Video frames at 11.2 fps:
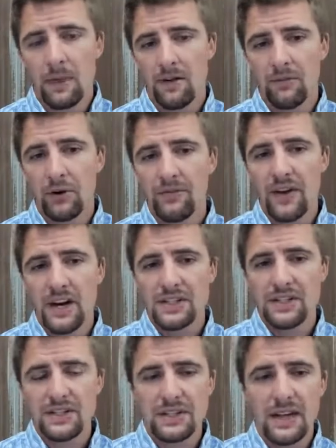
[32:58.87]
For
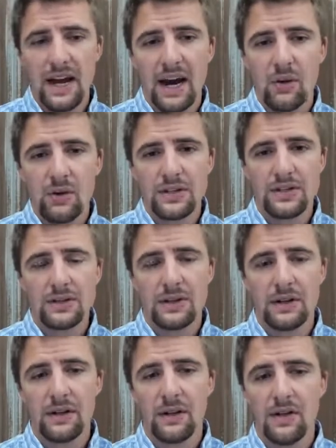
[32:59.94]
infectious scours,
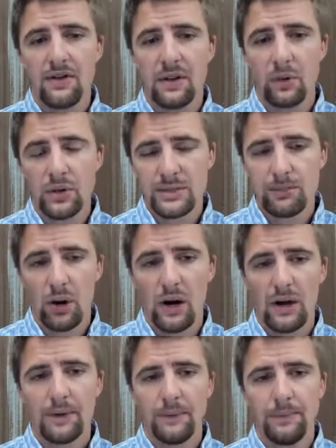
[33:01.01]
if it'll
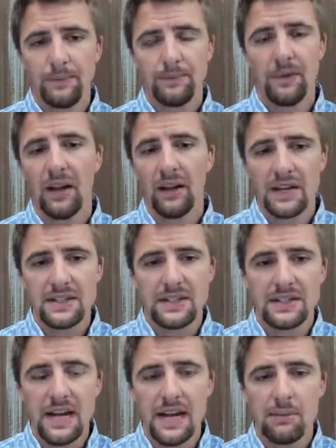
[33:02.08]
respond, I like
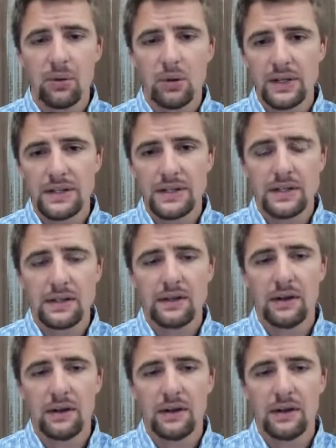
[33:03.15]
sustained boluses.